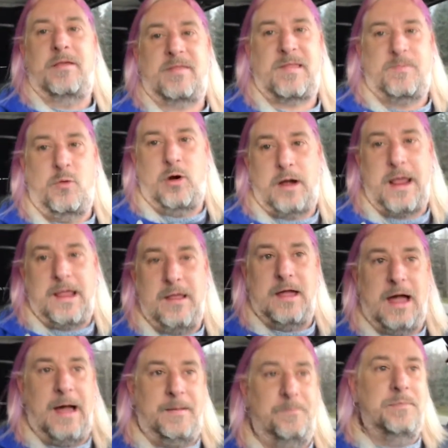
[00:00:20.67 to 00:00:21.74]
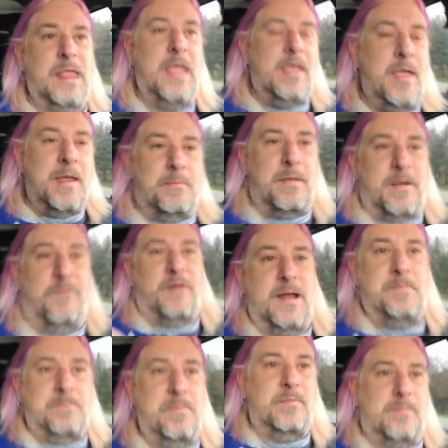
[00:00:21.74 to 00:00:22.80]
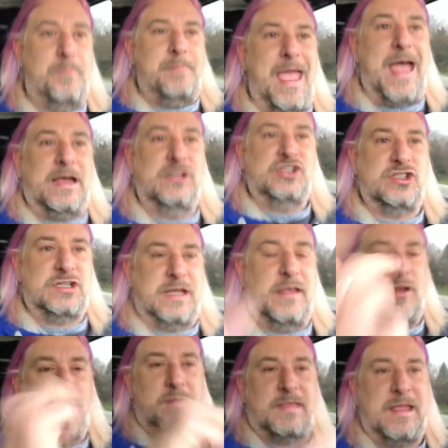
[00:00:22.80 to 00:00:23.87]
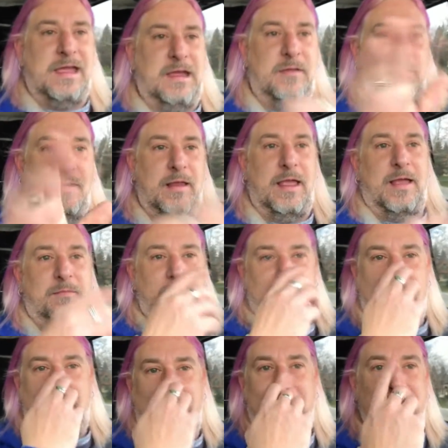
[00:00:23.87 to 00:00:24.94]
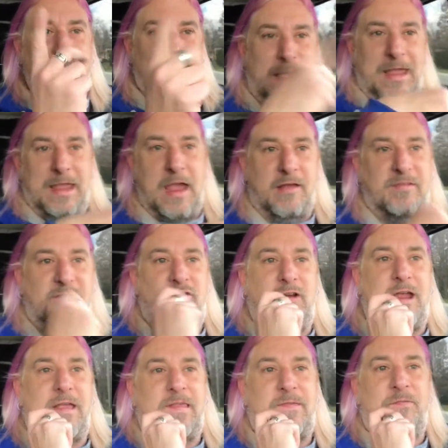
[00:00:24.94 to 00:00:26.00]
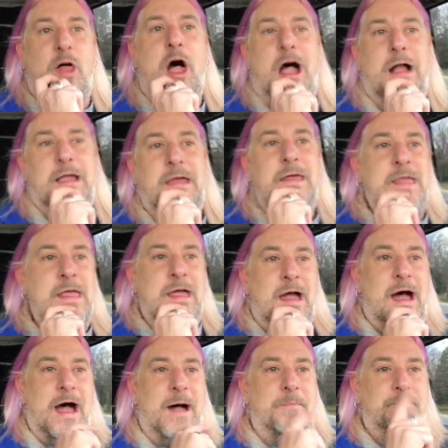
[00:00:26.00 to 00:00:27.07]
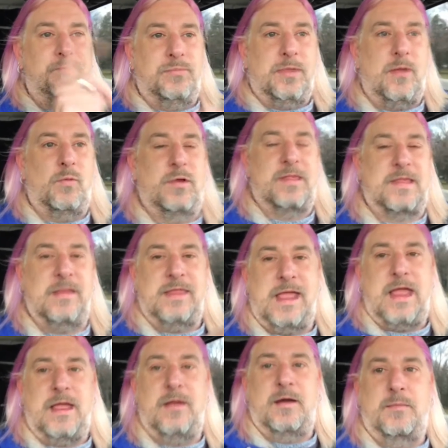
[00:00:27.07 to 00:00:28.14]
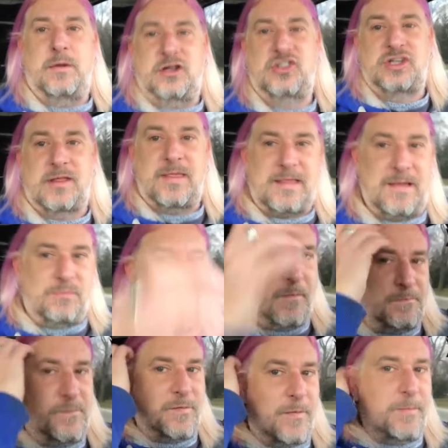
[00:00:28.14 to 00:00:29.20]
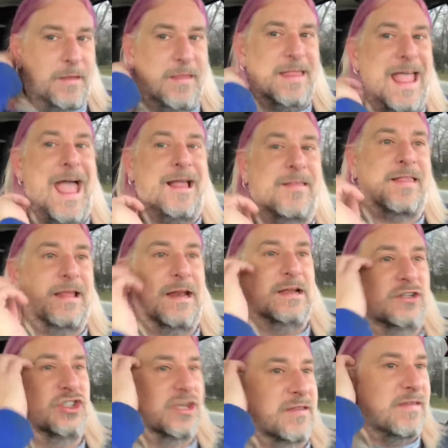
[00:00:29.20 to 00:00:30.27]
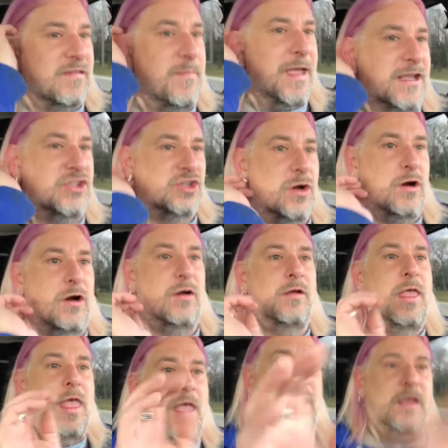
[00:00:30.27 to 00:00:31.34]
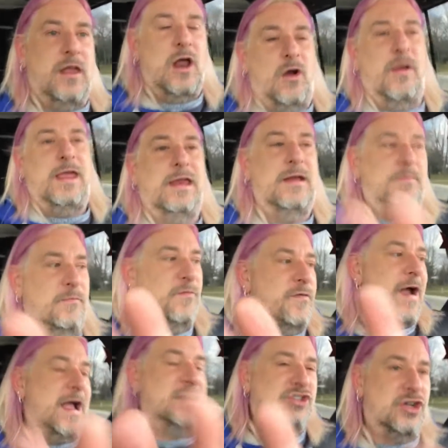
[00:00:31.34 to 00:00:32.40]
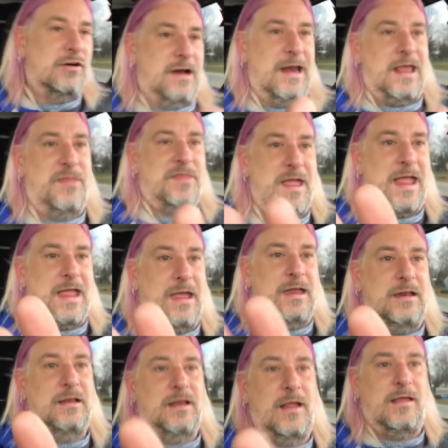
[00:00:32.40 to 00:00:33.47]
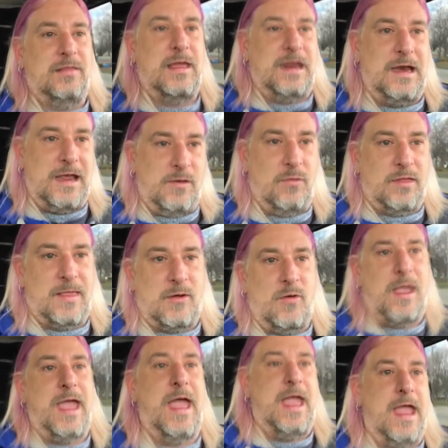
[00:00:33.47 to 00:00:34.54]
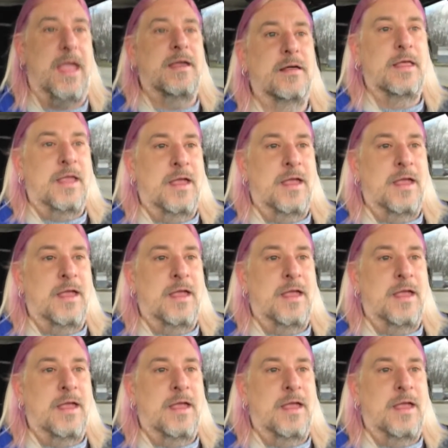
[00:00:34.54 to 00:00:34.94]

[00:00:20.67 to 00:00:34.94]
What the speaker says: this morning. My friend mashed, and you'll see it in yesterday's vlog. Was in the emergency room from his accident just to make sure, you know, he didn't fracture anything and that he was okay.